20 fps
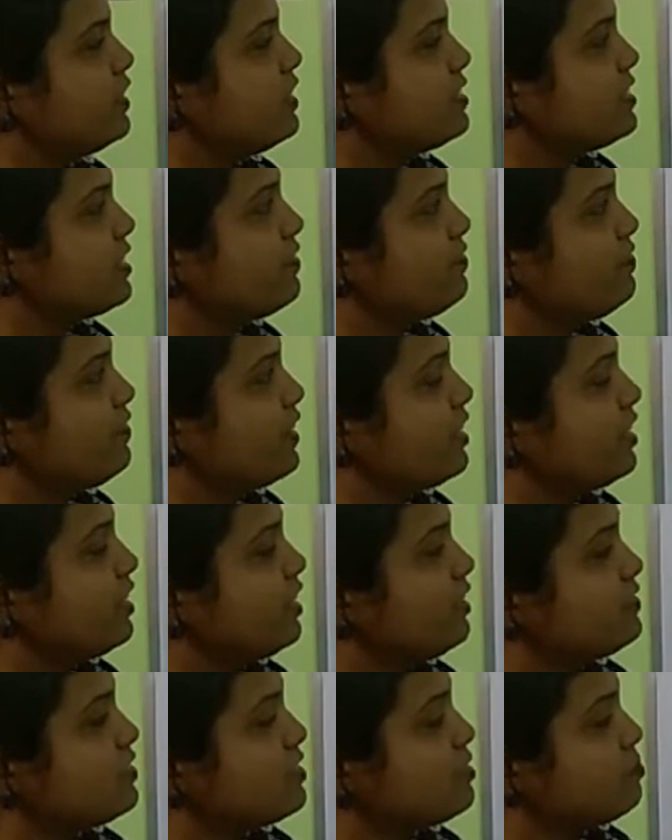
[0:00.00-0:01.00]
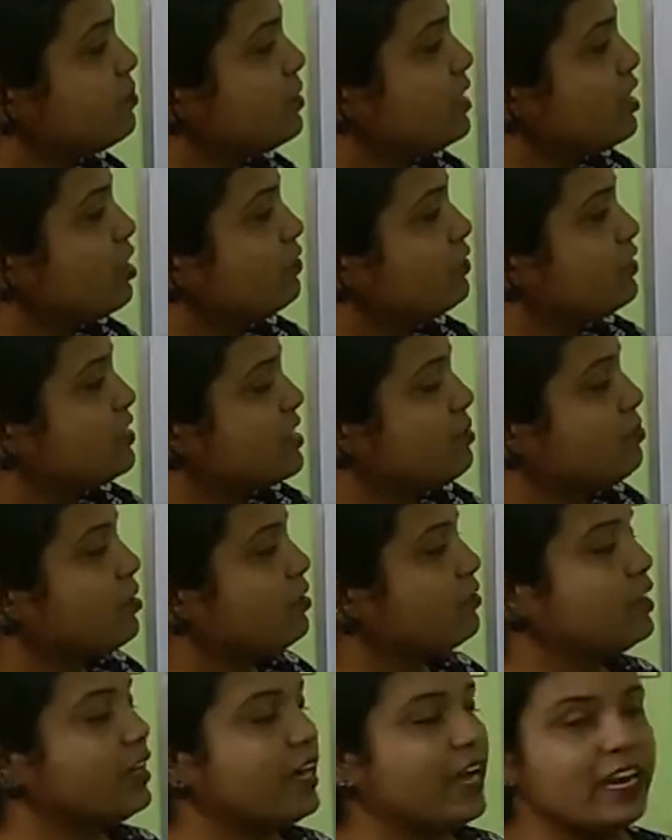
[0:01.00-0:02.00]
These are the figurative symbol of some
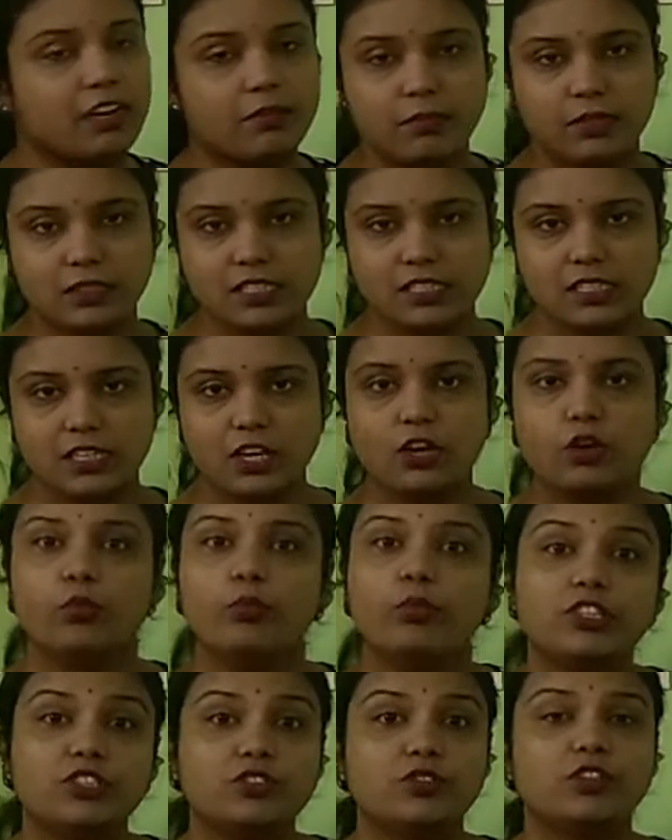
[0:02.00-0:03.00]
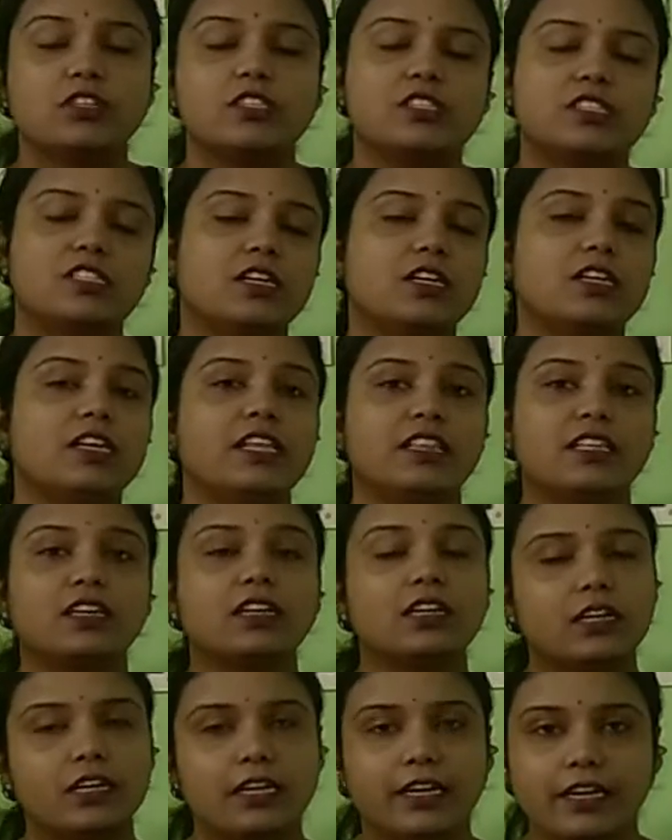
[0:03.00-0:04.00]
of the elements which was done in
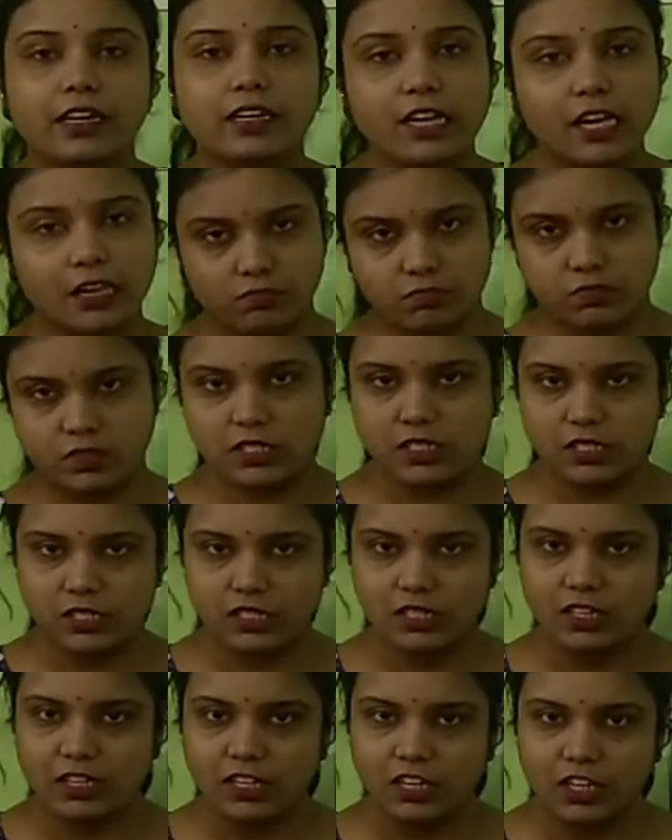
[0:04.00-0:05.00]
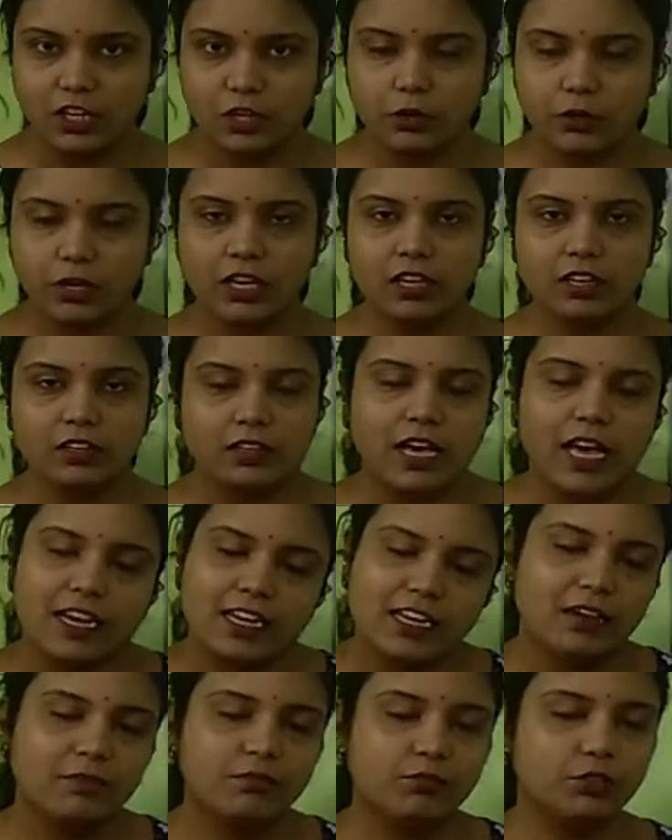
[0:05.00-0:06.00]
the earlier times. Okay, I'll
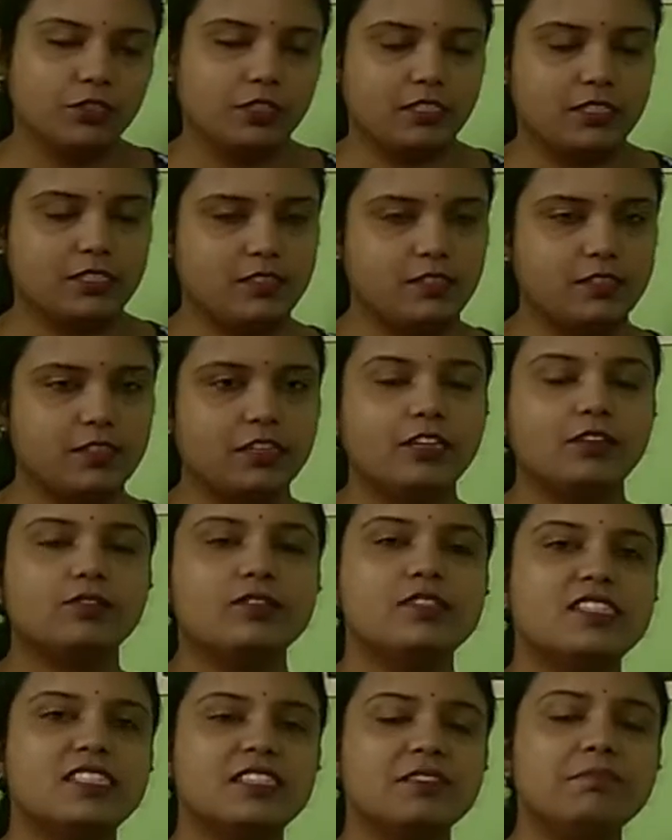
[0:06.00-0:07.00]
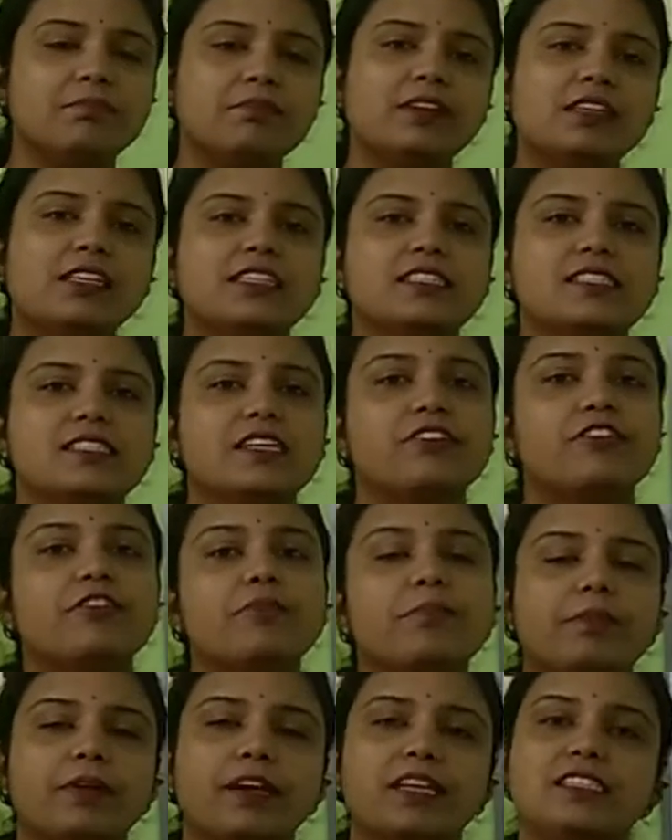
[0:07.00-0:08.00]
come to this. Now, symbol is a
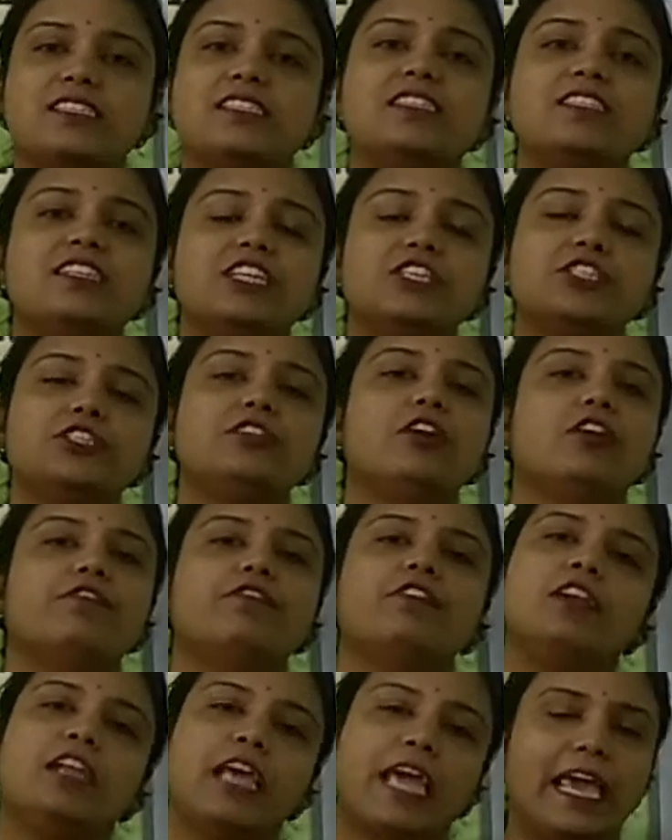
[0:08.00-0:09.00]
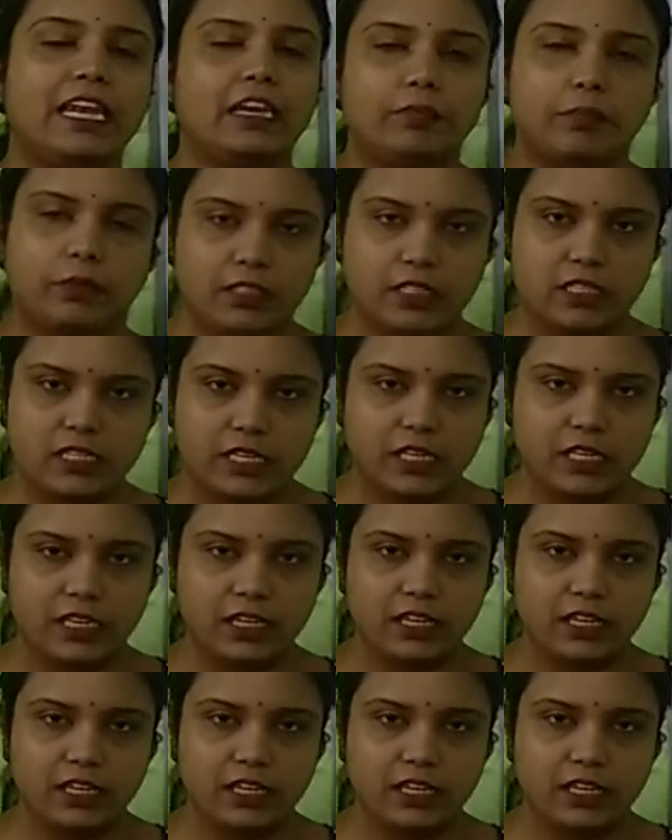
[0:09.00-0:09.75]
representation of an element.